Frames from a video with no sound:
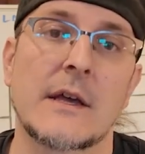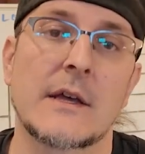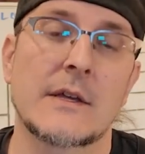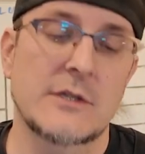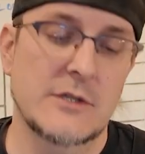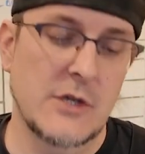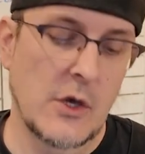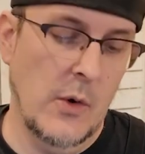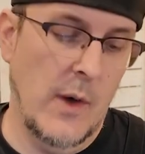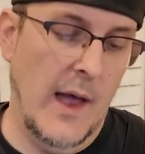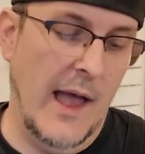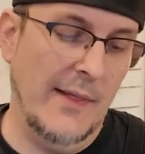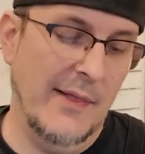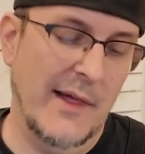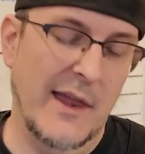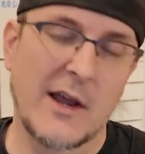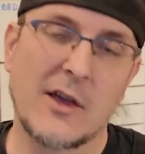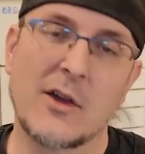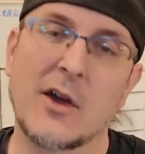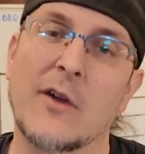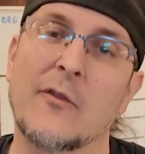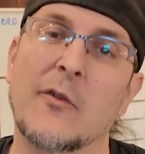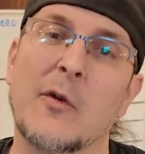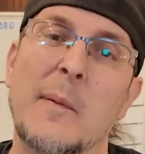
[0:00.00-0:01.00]
So I let
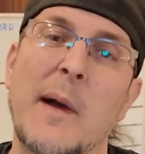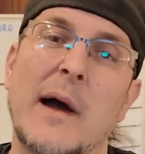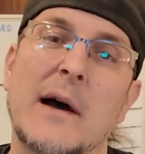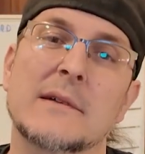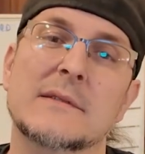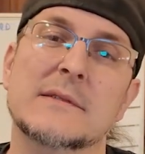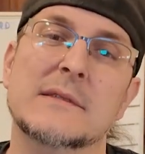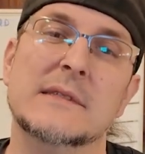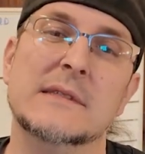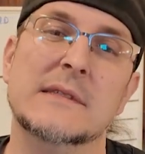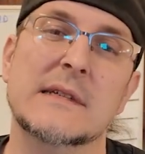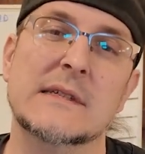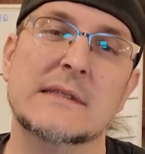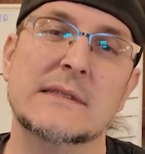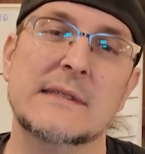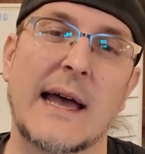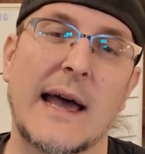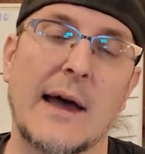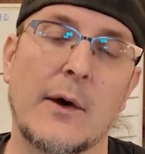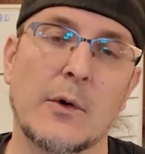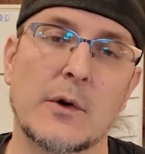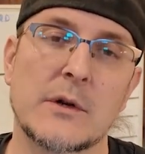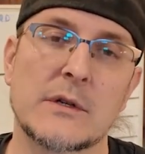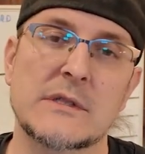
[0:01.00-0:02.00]
it cook for about 6
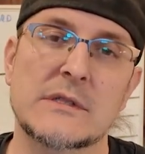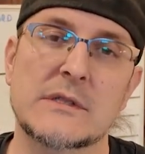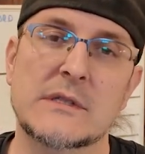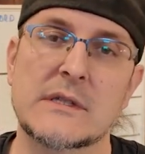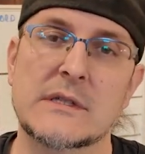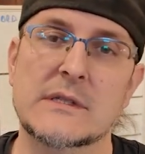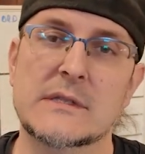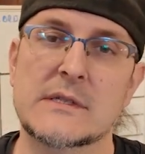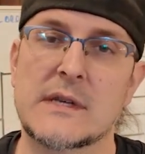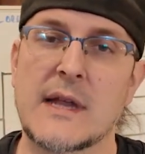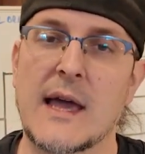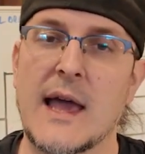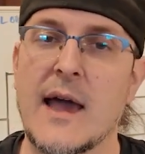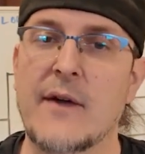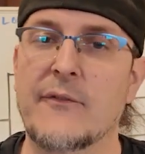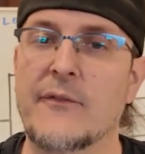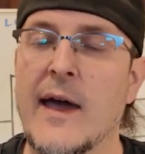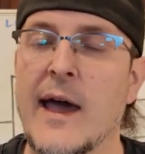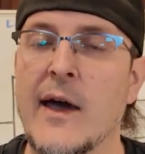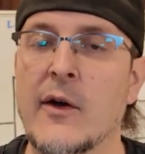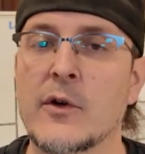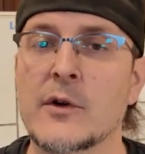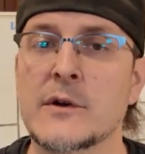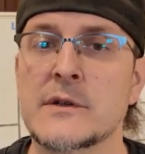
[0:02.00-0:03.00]
hours, 6.5
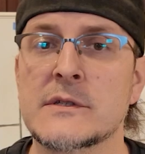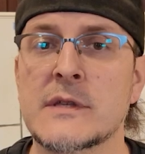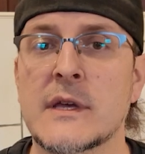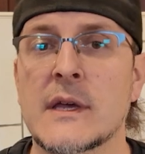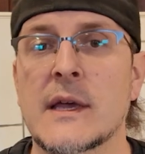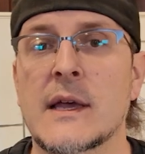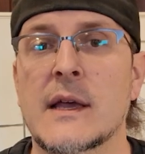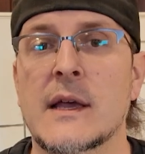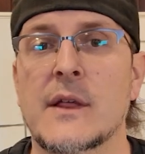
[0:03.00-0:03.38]
hours.